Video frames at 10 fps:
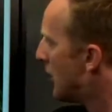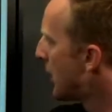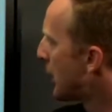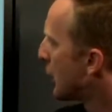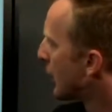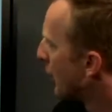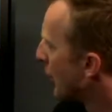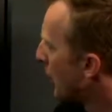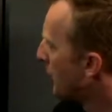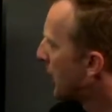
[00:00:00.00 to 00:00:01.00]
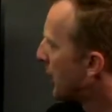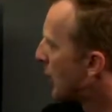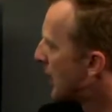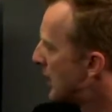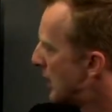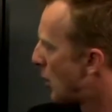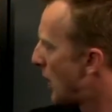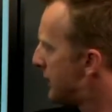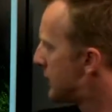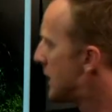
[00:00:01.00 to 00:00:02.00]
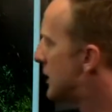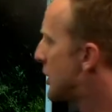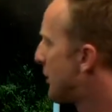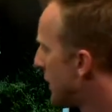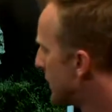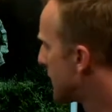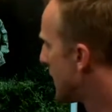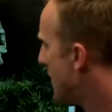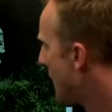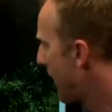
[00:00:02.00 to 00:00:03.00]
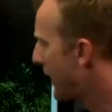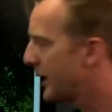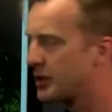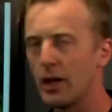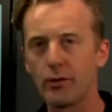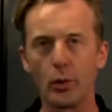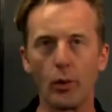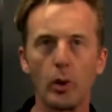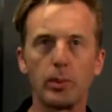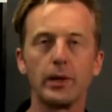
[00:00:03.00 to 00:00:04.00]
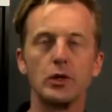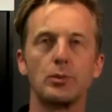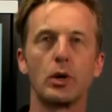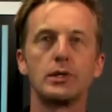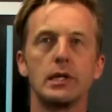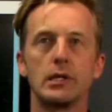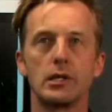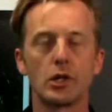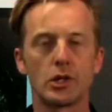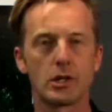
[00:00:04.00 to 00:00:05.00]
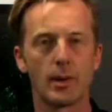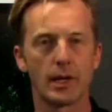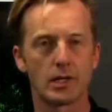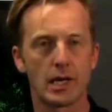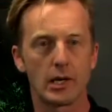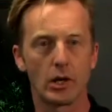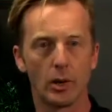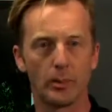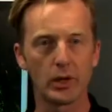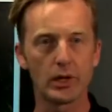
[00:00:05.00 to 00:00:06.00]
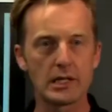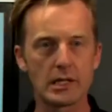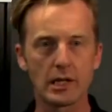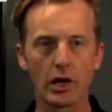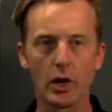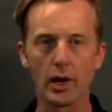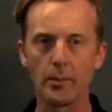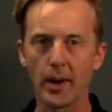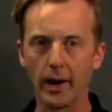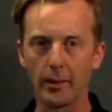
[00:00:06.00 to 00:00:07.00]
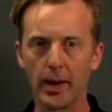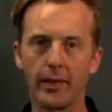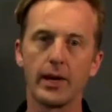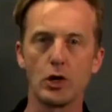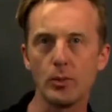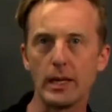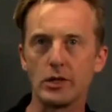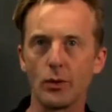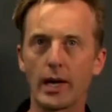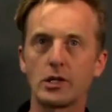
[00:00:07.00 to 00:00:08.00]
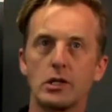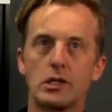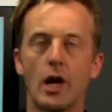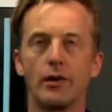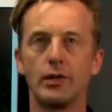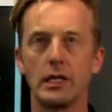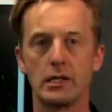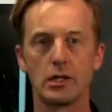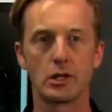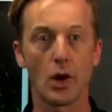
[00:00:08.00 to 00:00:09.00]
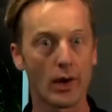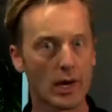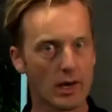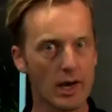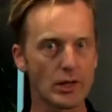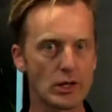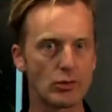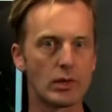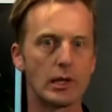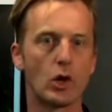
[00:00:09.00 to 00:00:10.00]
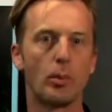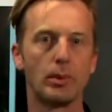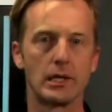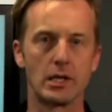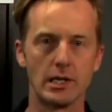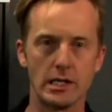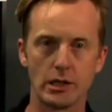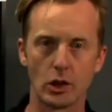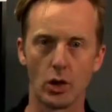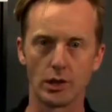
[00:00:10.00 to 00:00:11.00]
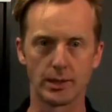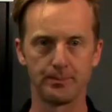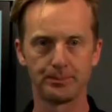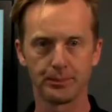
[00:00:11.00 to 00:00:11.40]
people doing a role play where one is the injured person and they actually have to role play this process. It's not just about the technical abilities that they're learning, but about that human interaction side of things. So it can get these really complex ideas across.